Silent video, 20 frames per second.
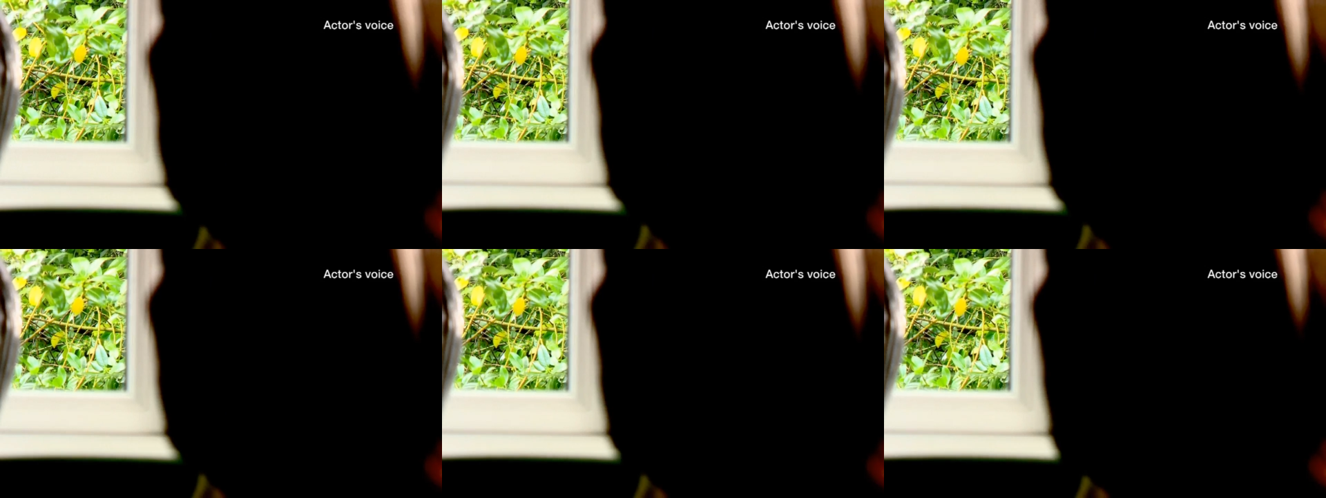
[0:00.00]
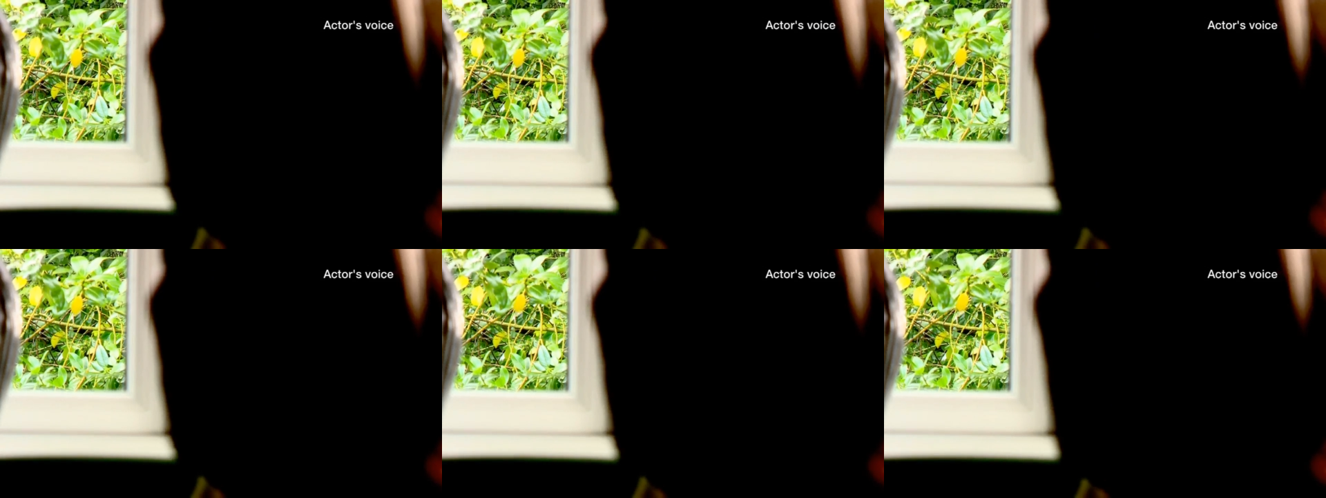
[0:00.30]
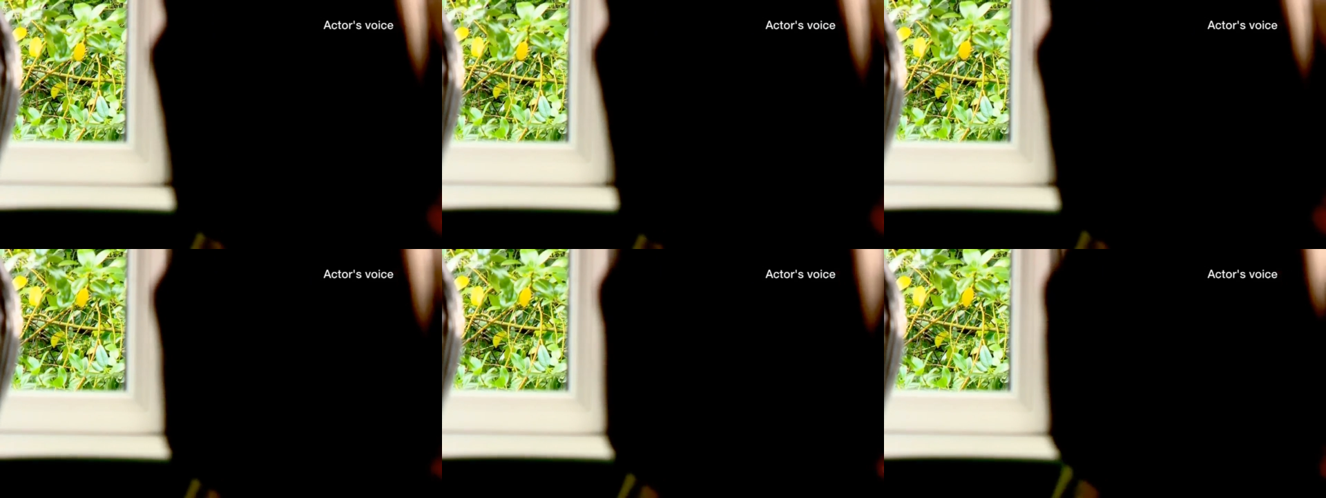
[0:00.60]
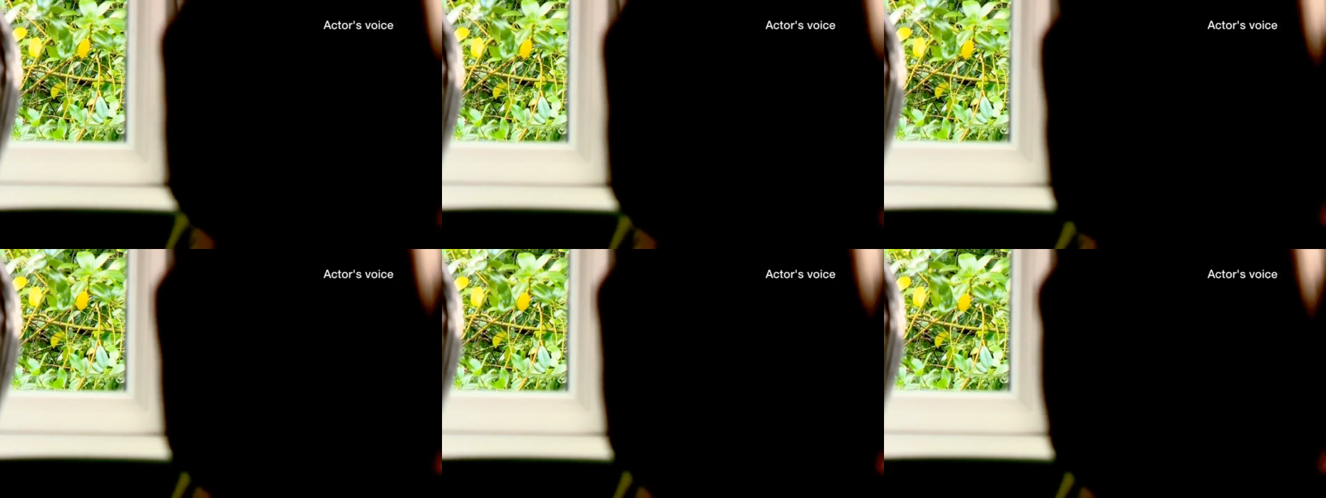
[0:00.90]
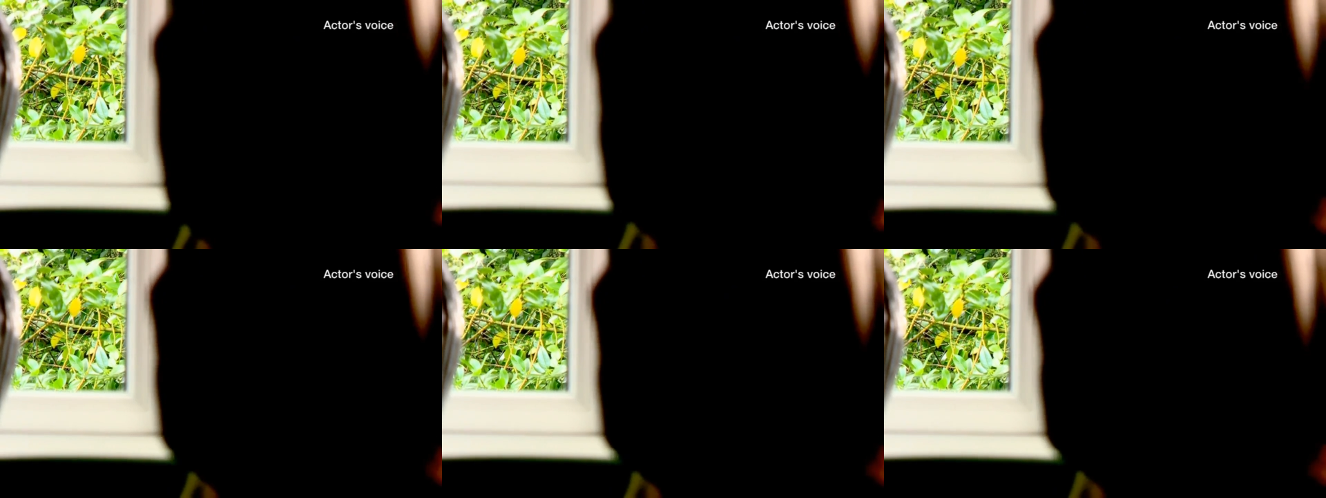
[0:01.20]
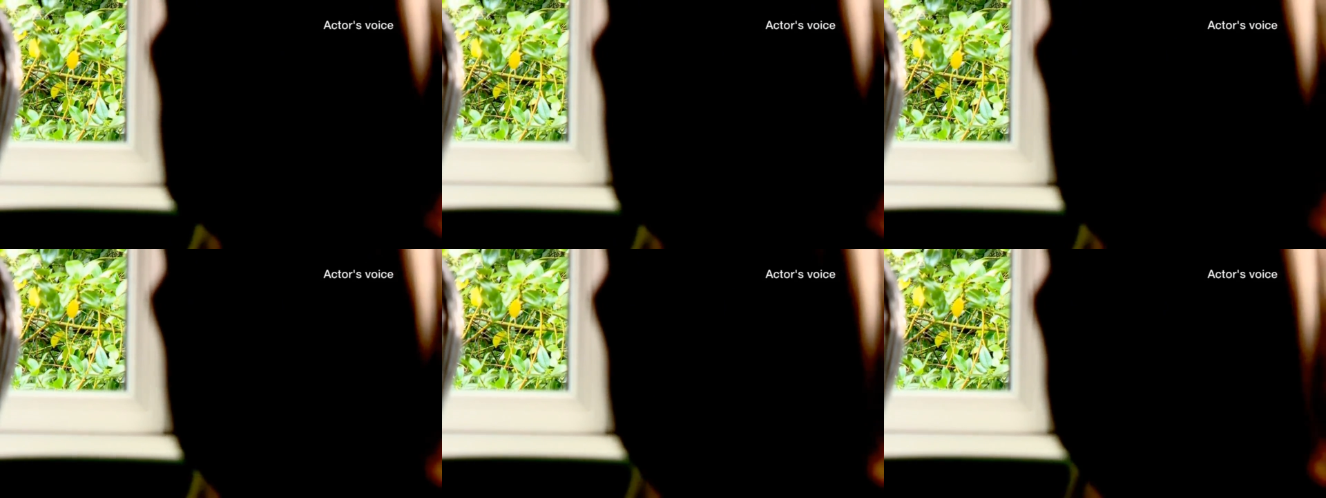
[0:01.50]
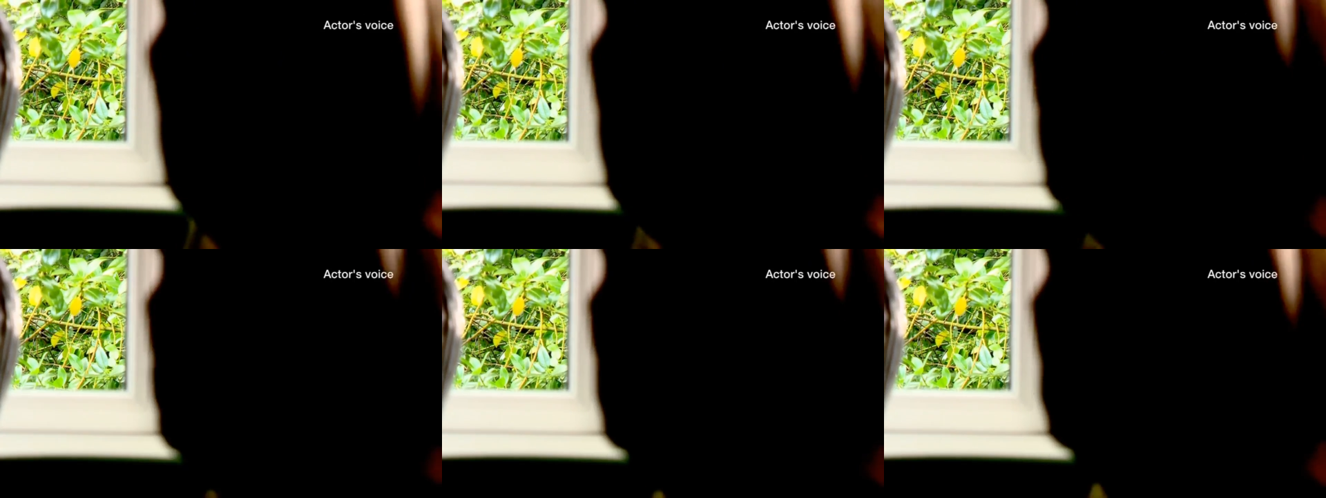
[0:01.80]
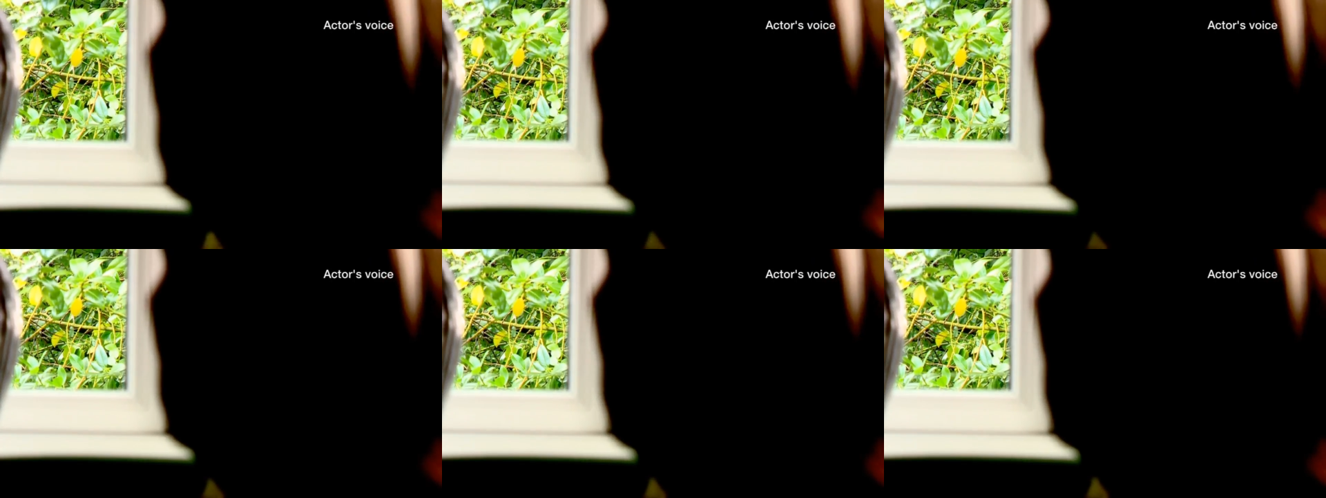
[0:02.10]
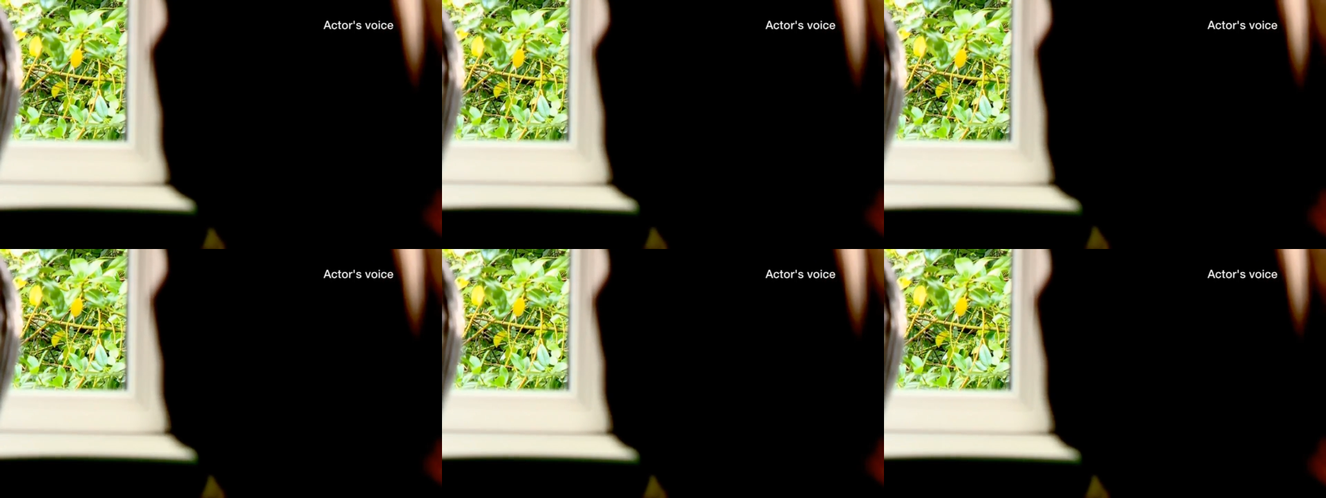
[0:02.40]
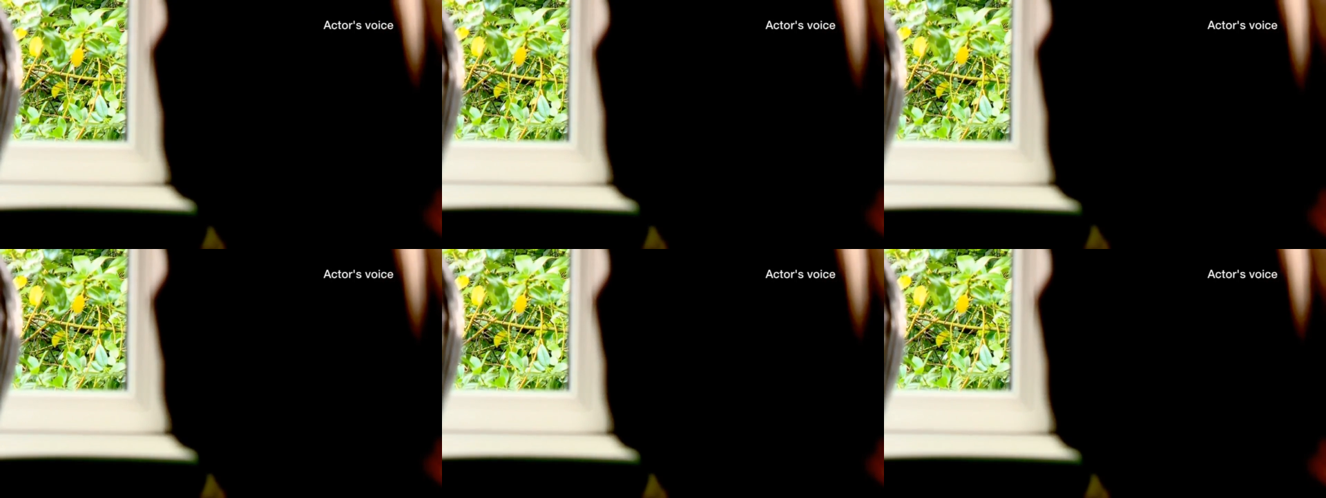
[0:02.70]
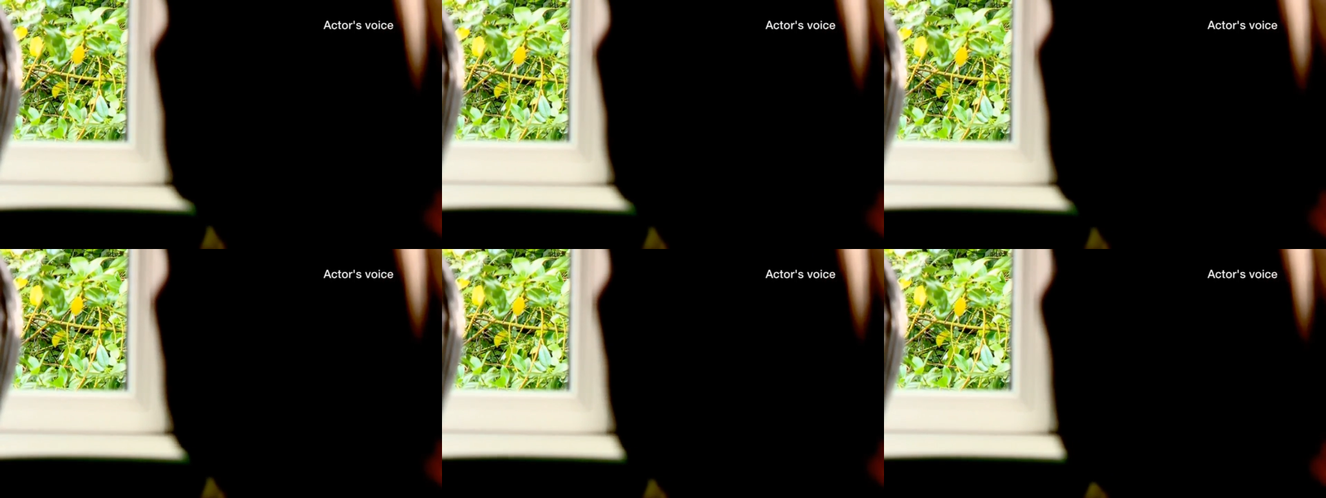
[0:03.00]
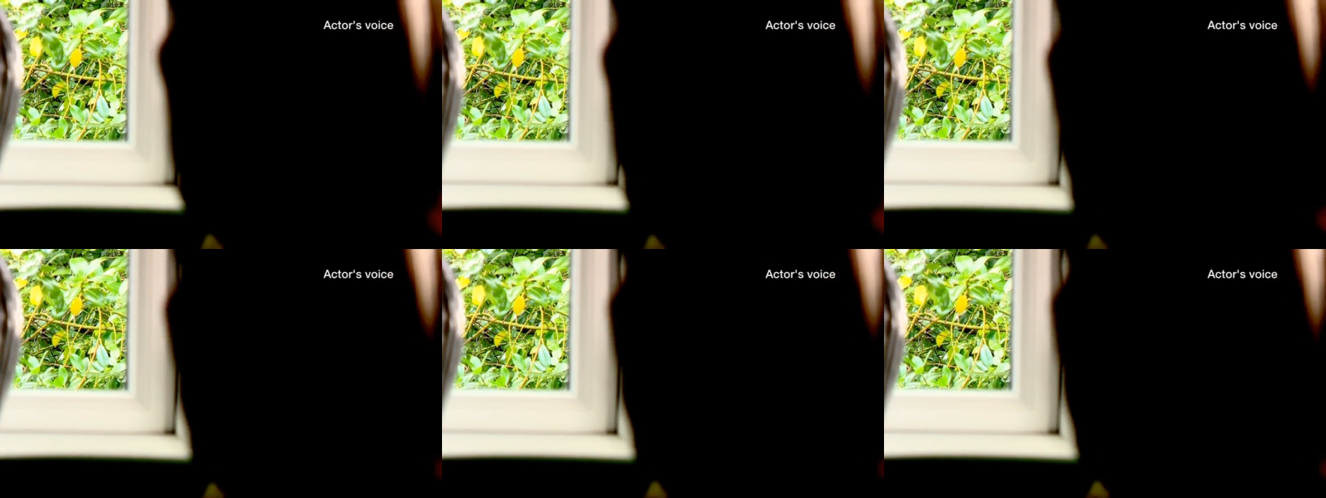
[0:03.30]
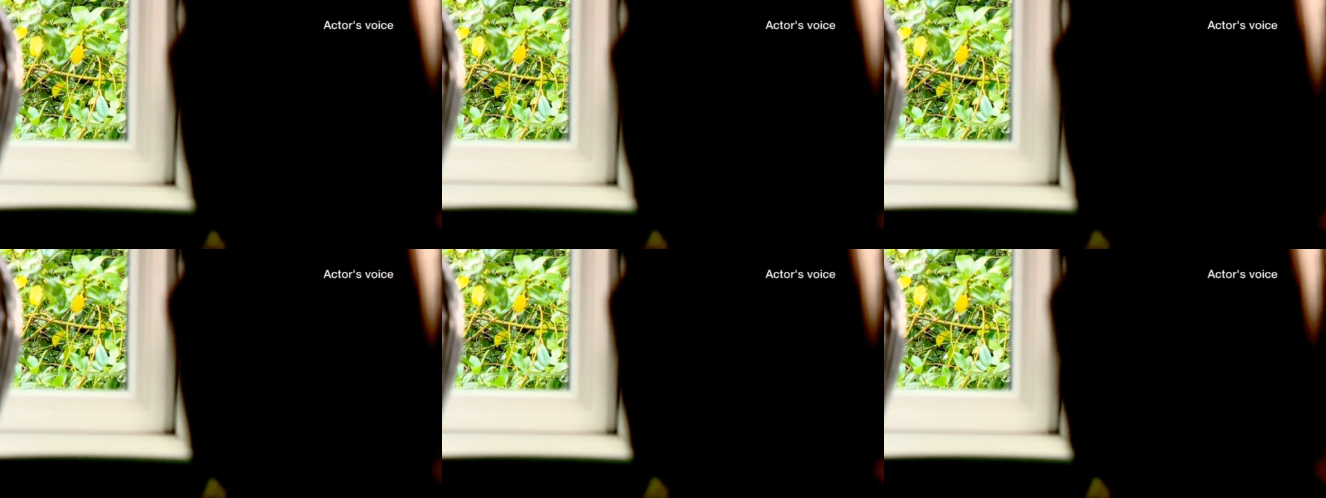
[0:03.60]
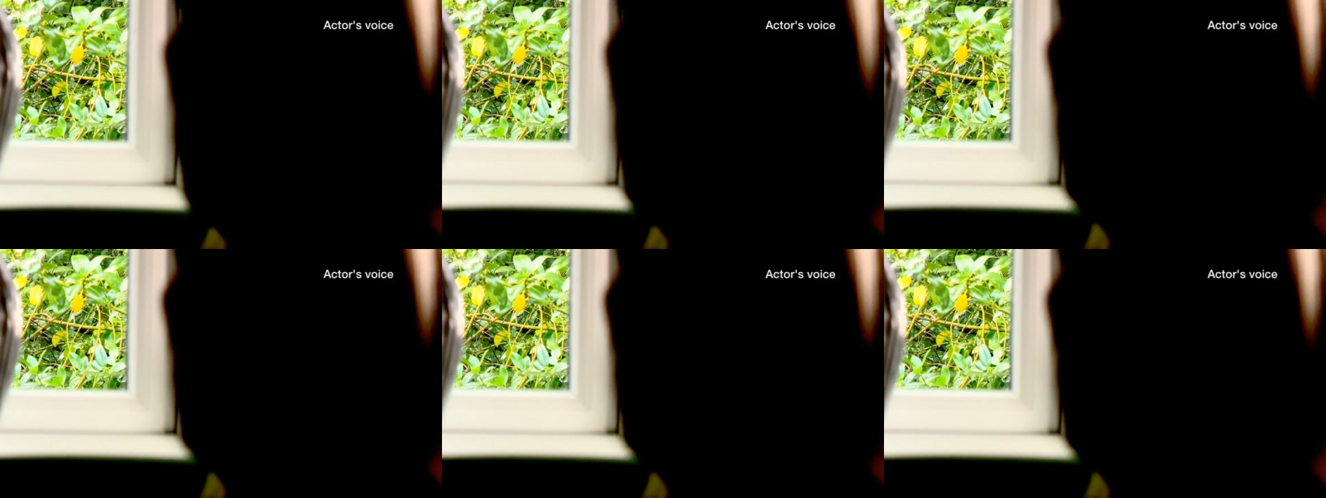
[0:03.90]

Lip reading: Nobody's mouth can be seen.